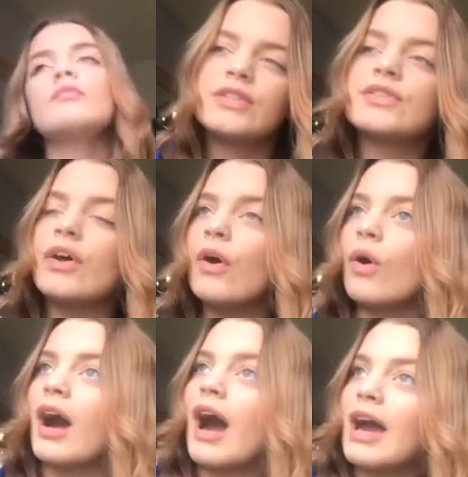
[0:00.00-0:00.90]

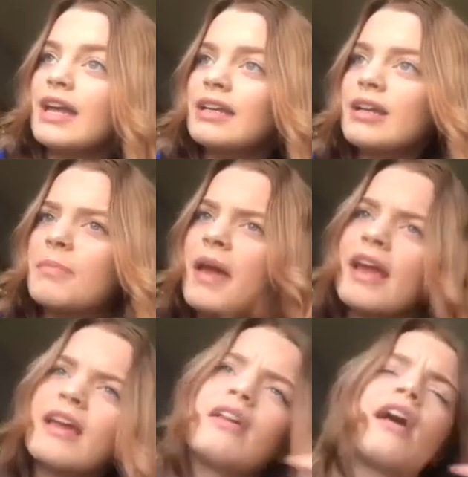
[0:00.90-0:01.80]
So I ended up
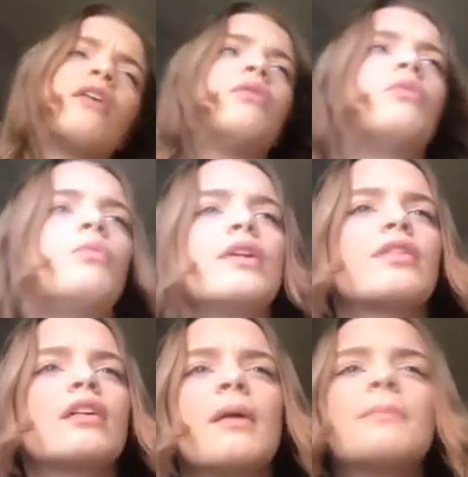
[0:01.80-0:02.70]
hanging out with
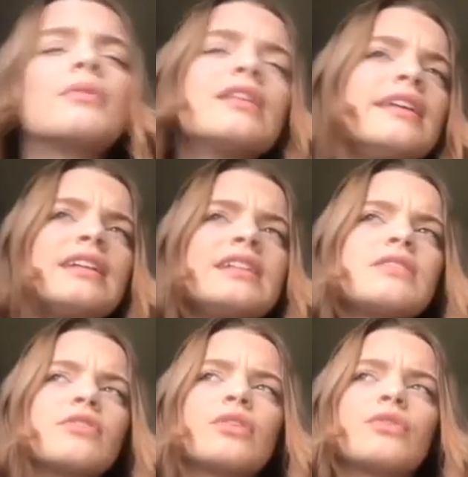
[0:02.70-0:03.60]
a completely
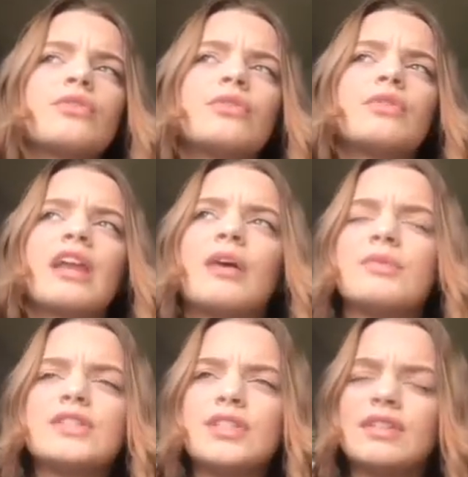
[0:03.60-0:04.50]
different crew than I
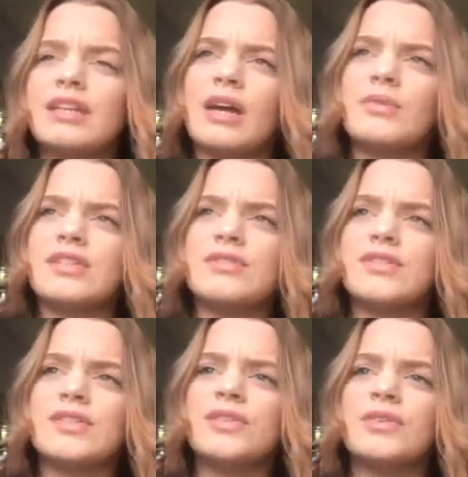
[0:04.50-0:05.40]
was
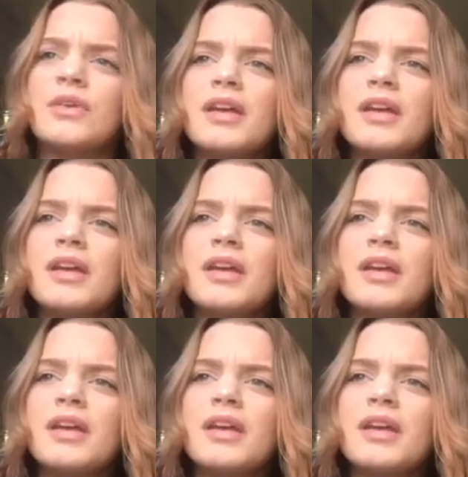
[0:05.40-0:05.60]
used to.